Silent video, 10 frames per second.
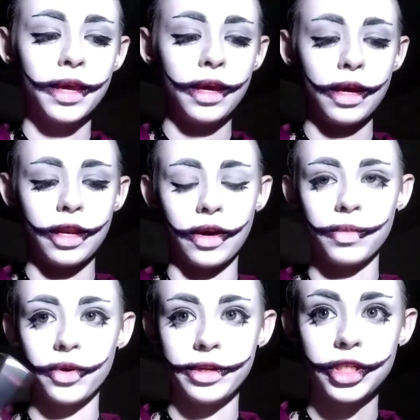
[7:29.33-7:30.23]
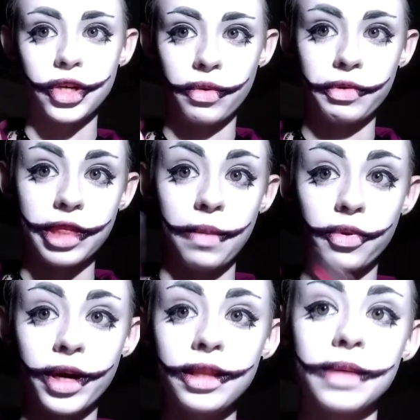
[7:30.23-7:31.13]
I'm going to go in with a bright
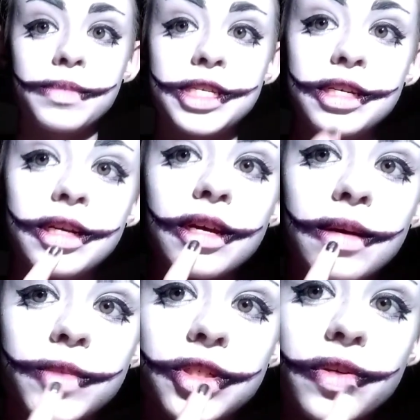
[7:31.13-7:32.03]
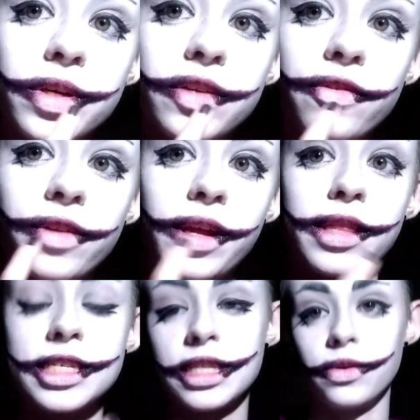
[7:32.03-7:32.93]
lipstick, and I'm just going to fill in this little
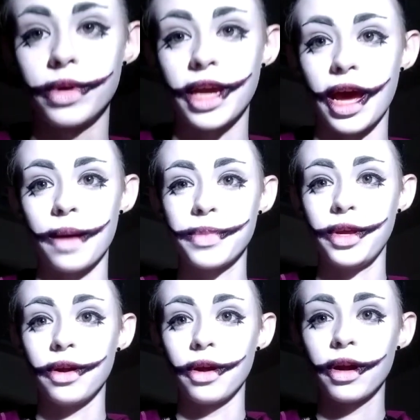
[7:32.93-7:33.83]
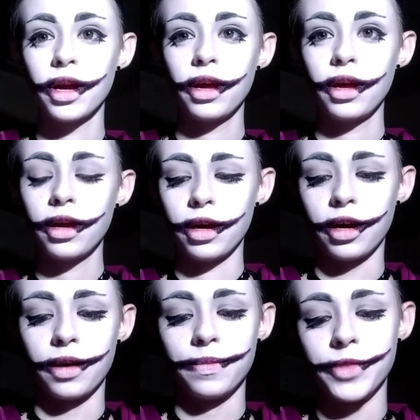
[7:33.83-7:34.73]
gap here.
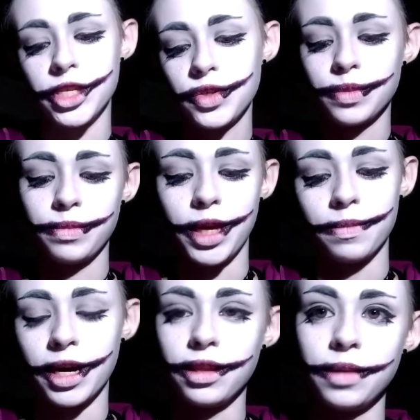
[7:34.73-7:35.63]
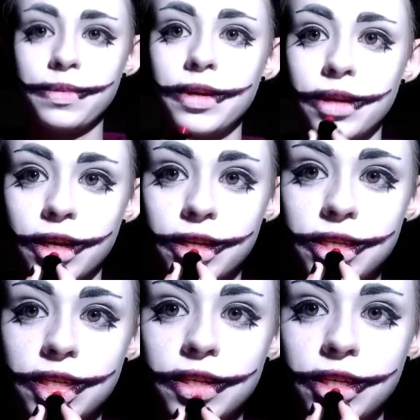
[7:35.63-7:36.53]
This will make my lip nice and
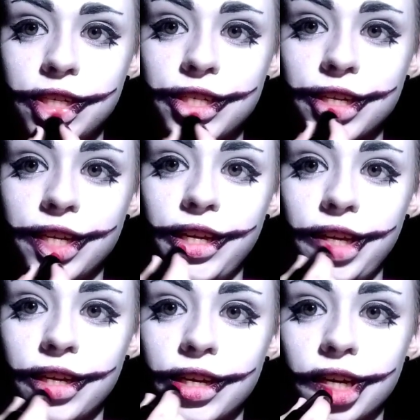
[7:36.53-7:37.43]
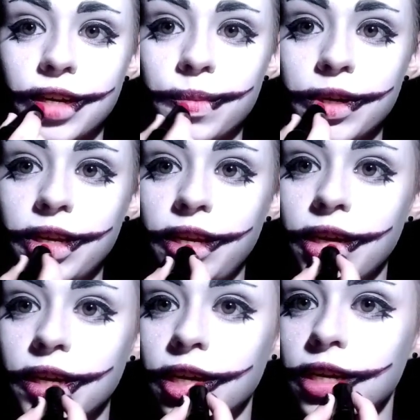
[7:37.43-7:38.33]
shiny and kind of pretty, I
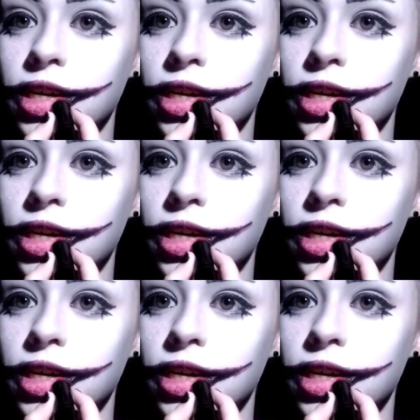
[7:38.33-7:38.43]
guess.